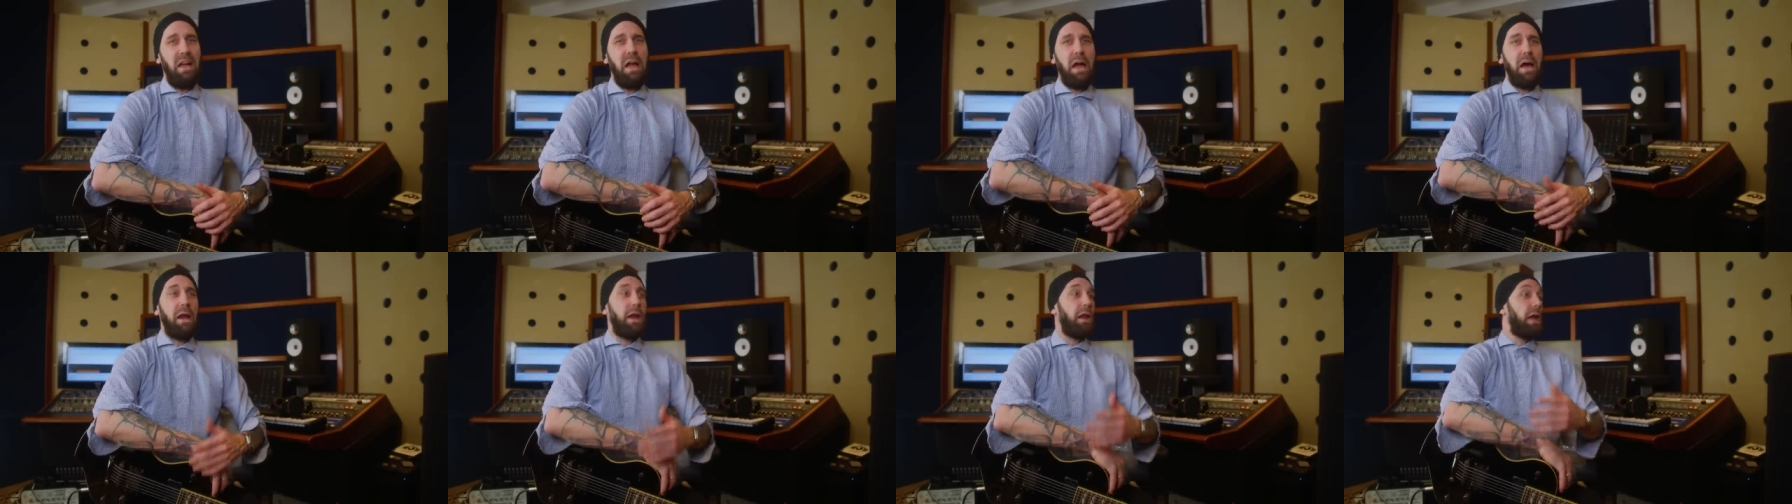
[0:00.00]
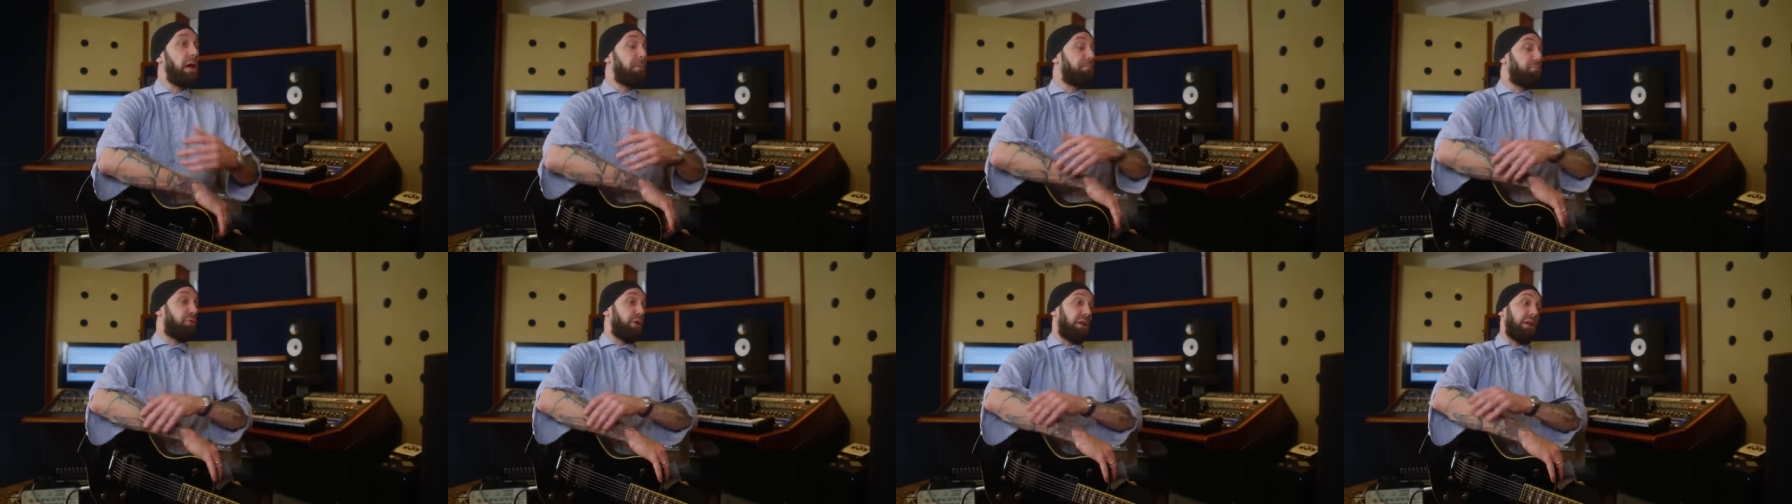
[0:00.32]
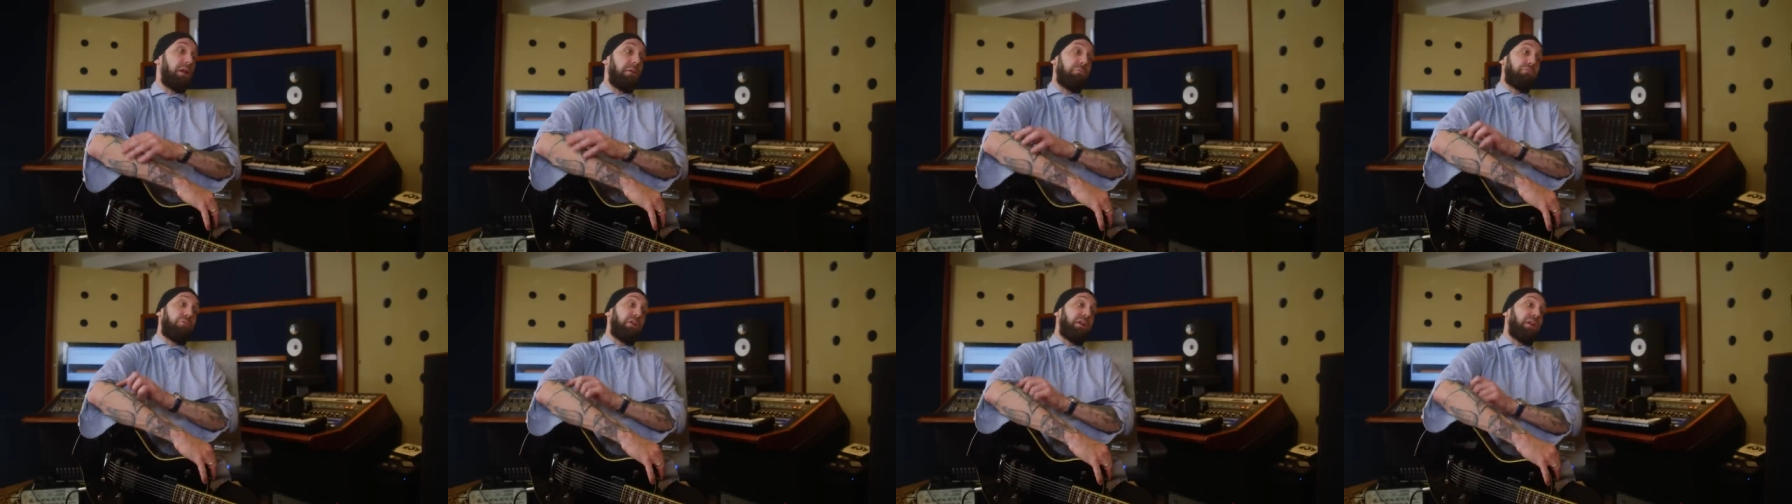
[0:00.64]
And I like
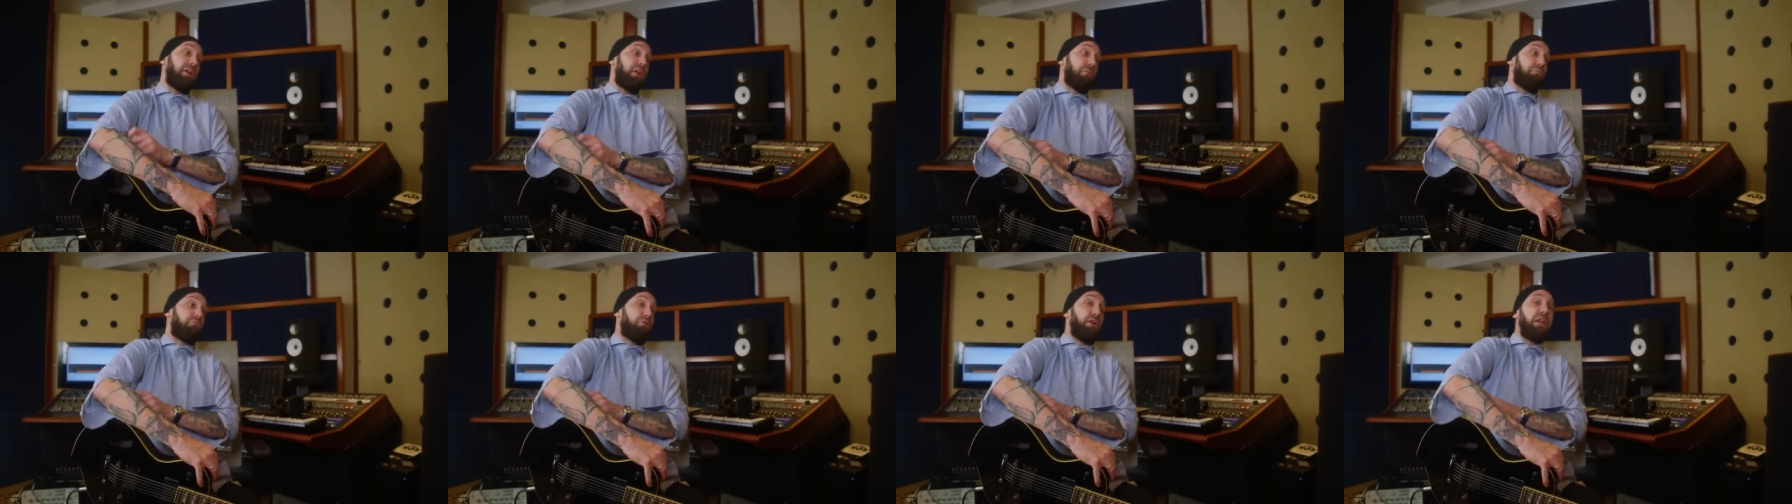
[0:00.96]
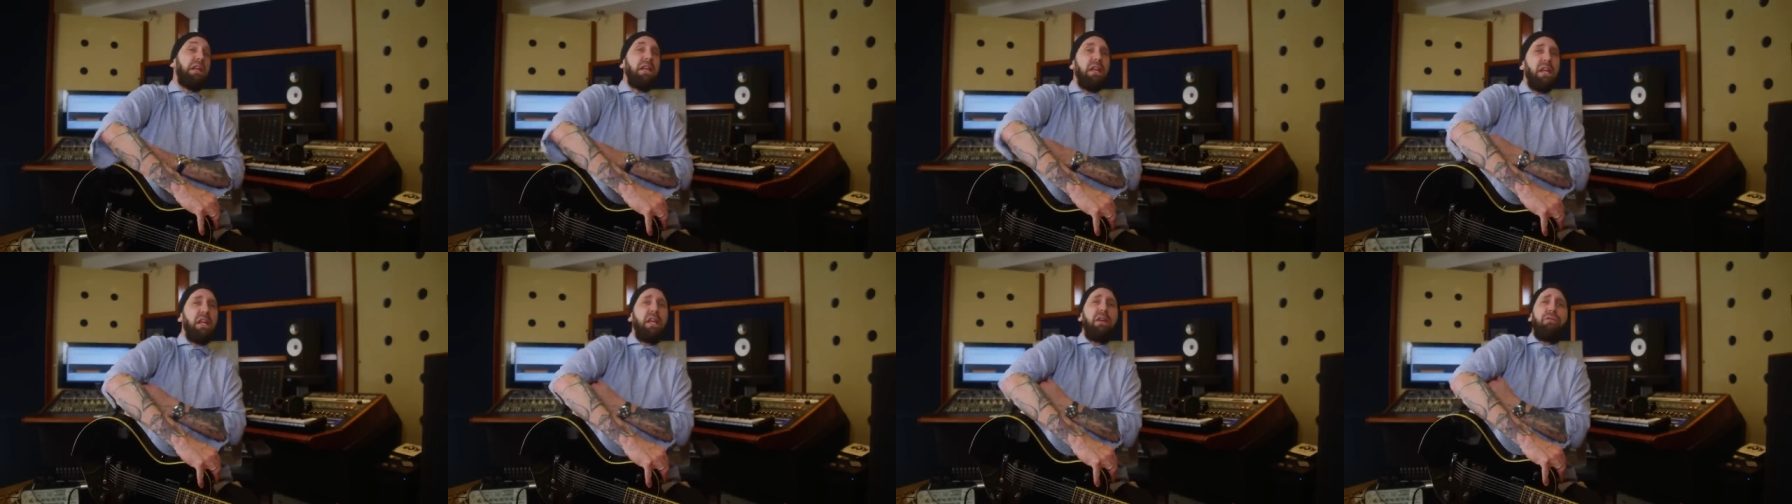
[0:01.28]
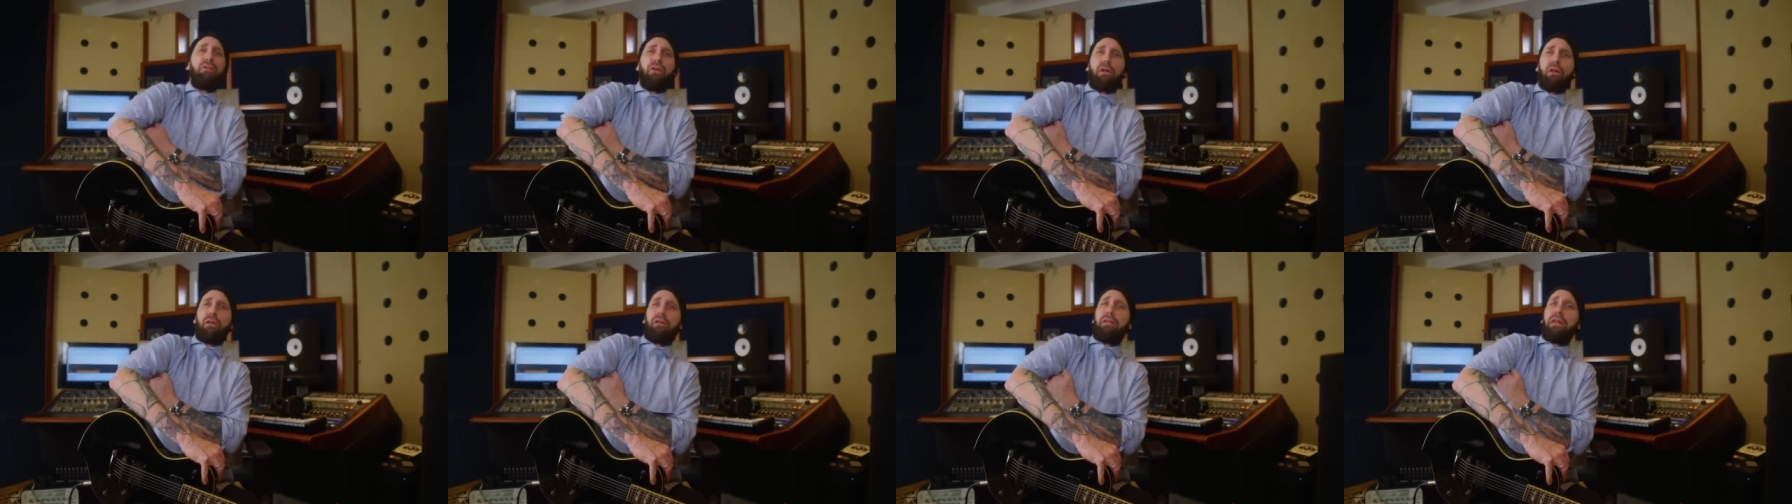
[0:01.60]
pretty, pretty, pretty
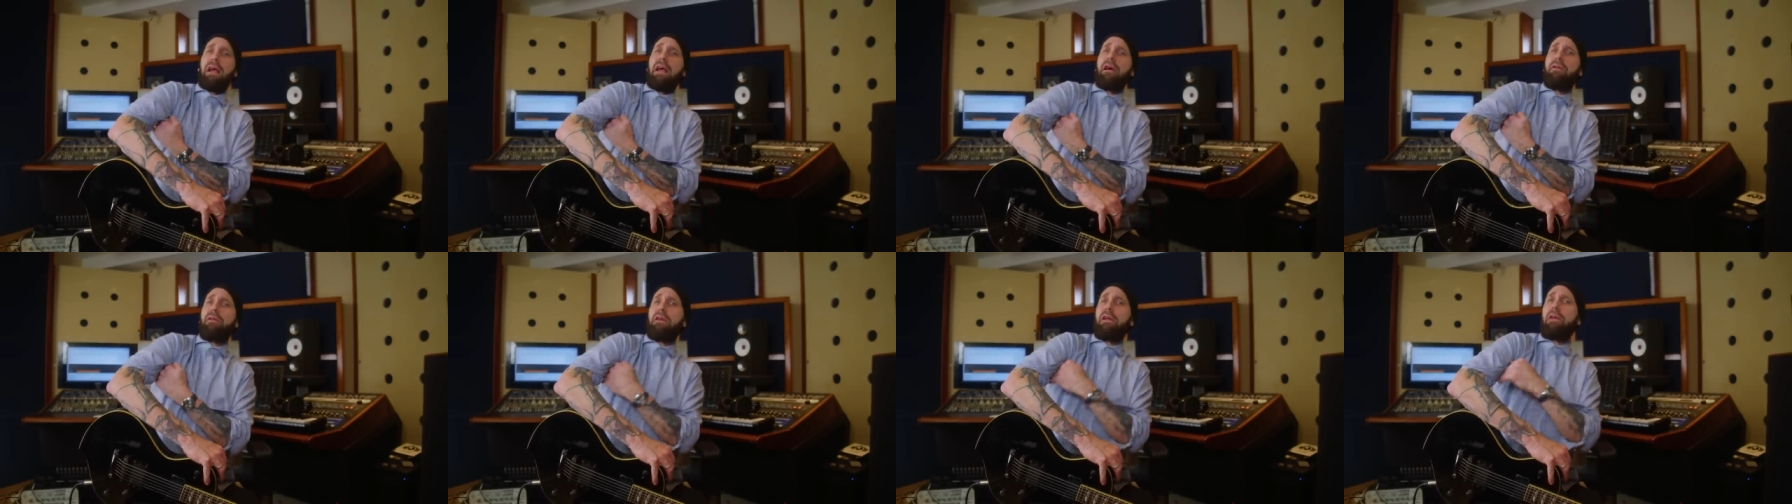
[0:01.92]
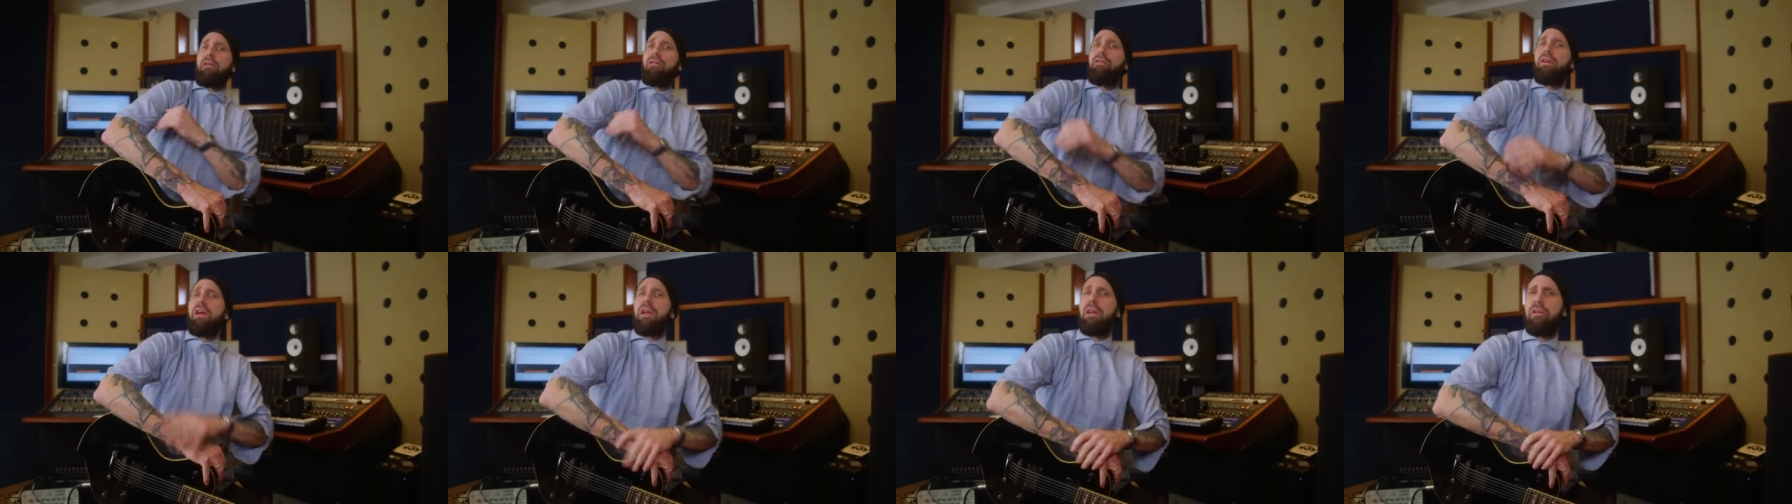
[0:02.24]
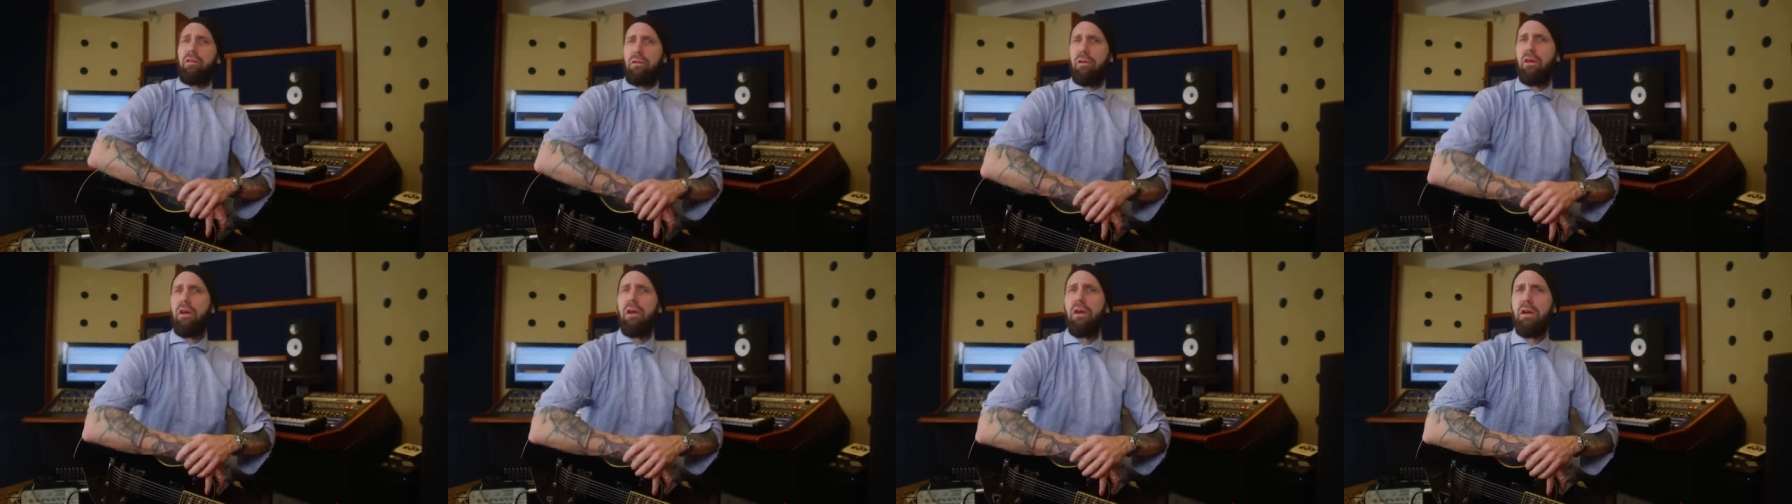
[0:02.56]
evil sounding
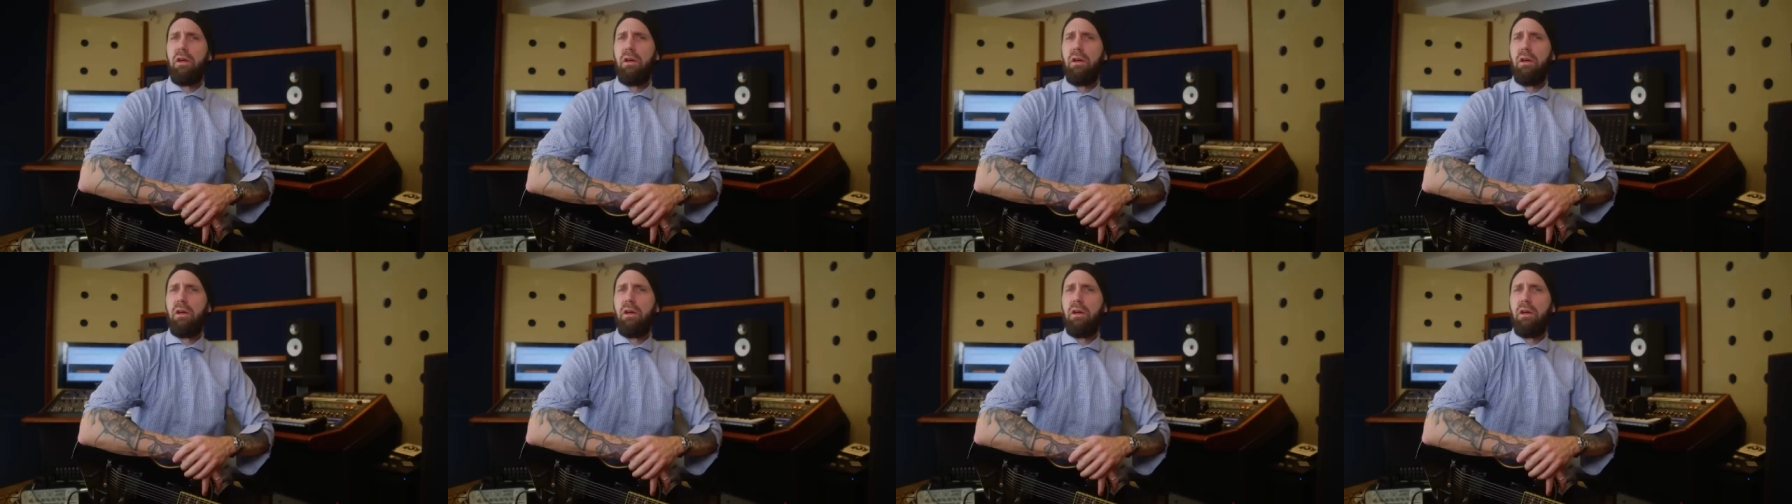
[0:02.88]
things.